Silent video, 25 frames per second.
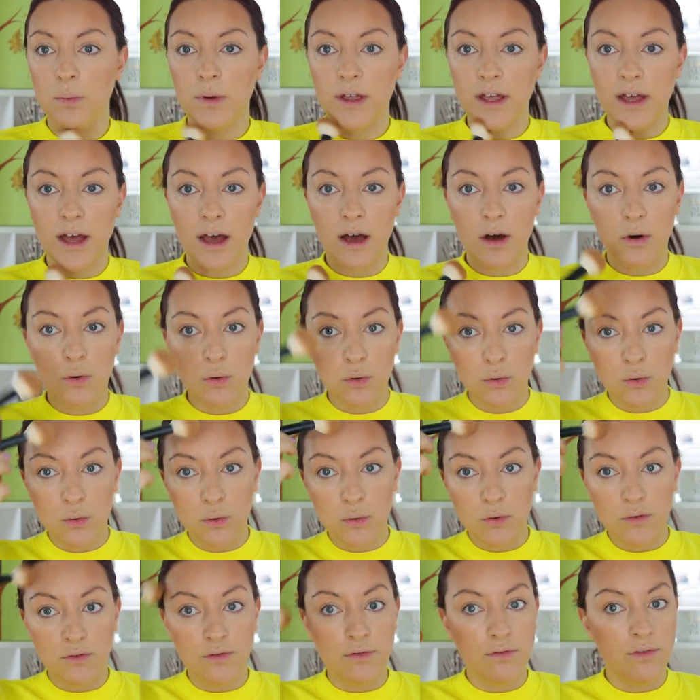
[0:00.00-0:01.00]
We are
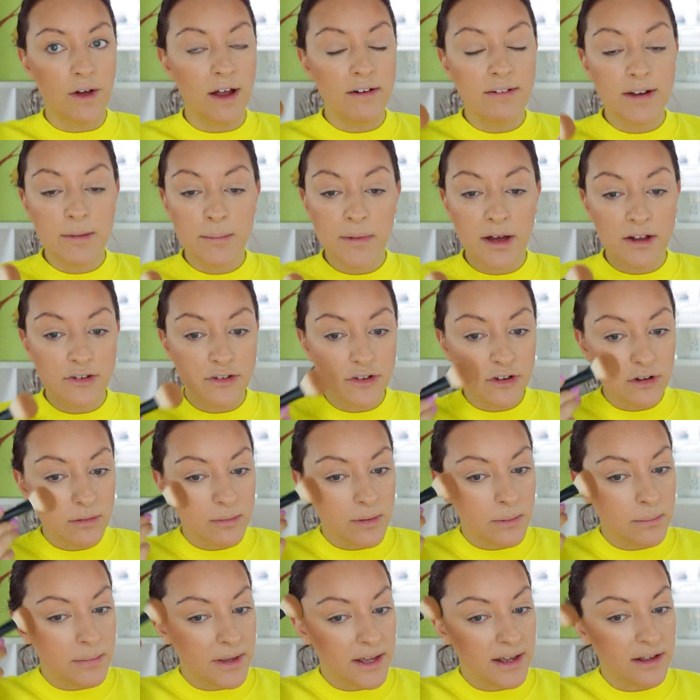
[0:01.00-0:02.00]
all very much
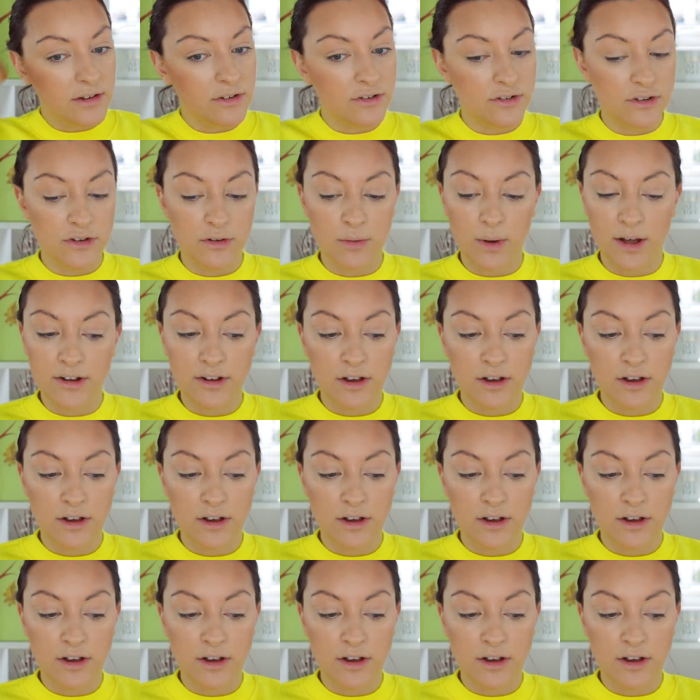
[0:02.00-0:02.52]
human beings too.